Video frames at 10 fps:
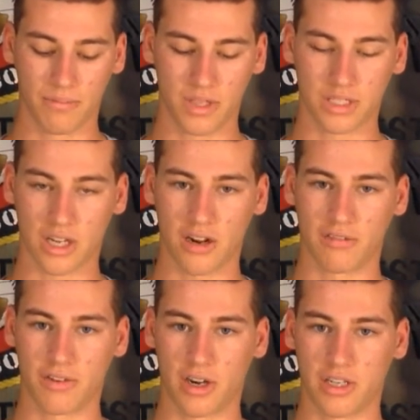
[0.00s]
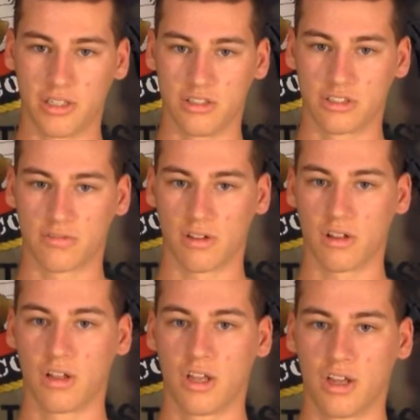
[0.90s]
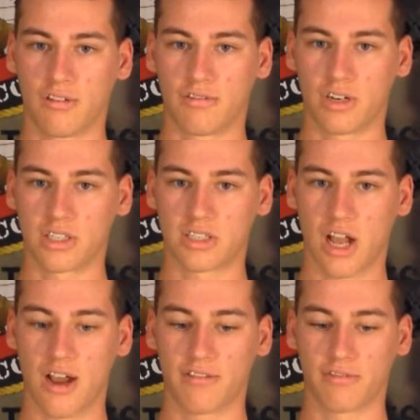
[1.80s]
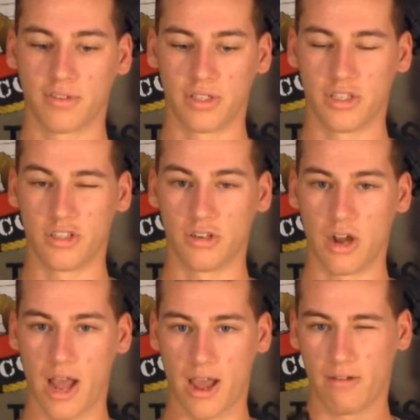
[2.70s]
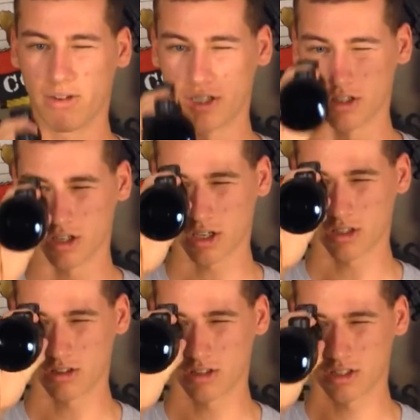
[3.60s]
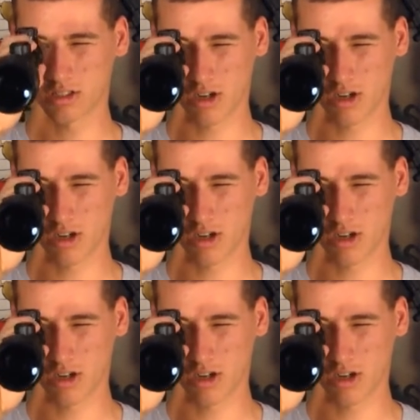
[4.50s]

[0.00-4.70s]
these aren't very useful. First off, when you're looking through the